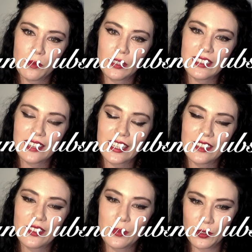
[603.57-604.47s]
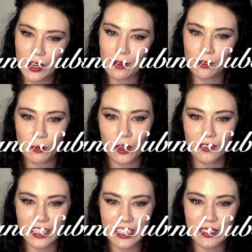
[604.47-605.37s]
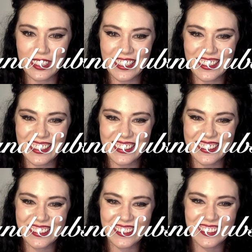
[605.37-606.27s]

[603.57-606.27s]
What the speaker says: please like and subscribe for more videos like this.